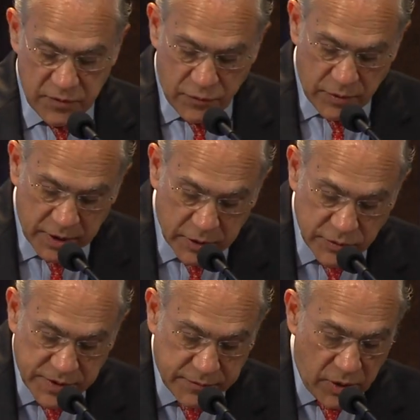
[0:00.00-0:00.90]
for
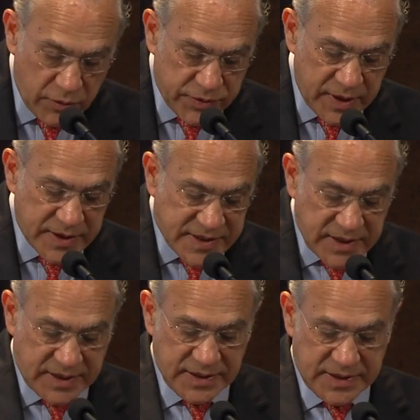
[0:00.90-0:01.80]
inclusive growth in
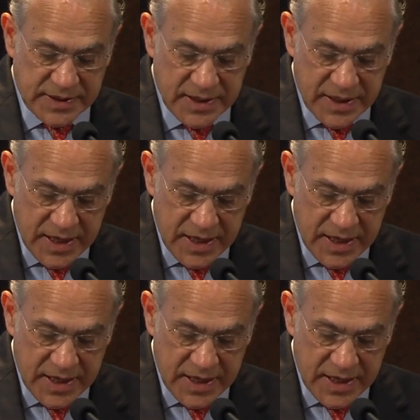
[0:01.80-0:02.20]
cities.